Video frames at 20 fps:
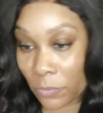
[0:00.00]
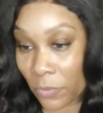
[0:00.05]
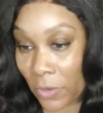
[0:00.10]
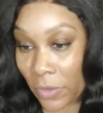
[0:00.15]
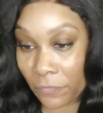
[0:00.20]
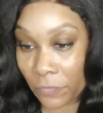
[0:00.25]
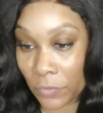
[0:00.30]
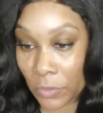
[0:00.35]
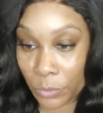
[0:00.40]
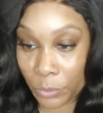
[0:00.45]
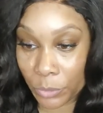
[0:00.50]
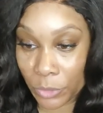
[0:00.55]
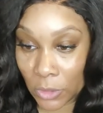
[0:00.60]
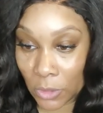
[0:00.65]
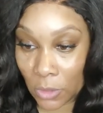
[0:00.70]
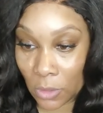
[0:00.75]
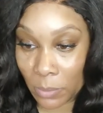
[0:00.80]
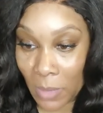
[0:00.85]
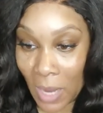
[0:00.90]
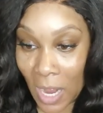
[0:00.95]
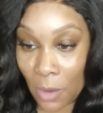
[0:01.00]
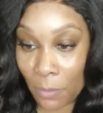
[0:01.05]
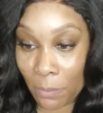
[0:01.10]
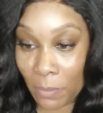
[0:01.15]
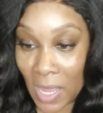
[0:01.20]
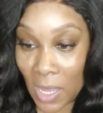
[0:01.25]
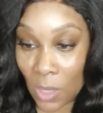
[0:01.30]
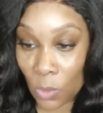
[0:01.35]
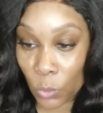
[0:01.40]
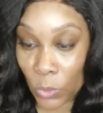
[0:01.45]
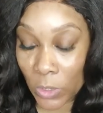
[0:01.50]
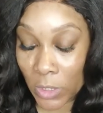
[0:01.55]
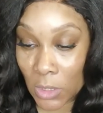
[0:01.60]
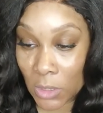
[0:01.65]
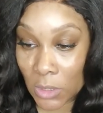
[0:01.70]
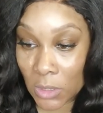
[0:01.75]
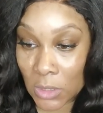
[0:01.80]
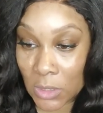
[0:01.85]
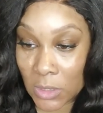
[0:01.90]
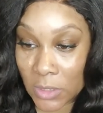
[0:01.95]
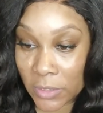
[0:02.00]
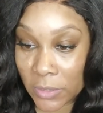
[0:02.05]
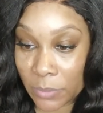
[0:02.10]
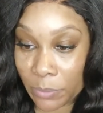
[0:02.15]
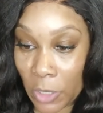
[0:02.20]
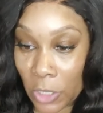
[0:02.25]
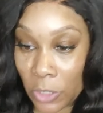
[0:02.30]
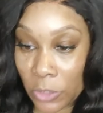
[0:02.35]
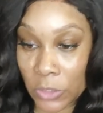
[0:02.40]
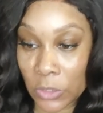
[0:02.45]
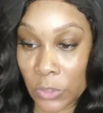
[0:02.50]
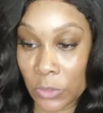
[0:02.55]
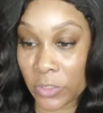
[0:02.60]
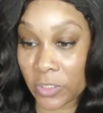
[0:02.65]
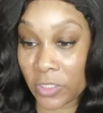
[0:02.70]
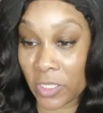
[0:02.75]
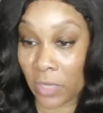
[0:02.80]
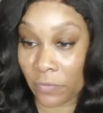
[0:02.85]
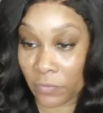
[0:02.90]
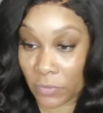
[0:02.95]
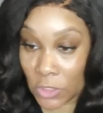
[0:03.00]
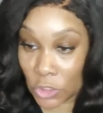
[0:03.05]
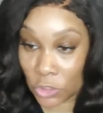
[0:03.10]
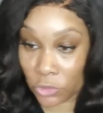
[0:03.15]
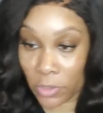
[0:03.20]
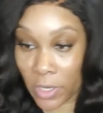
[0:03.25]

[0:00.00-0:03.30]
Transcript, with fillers: wait for it to pull up. Our bi-weekly personal savings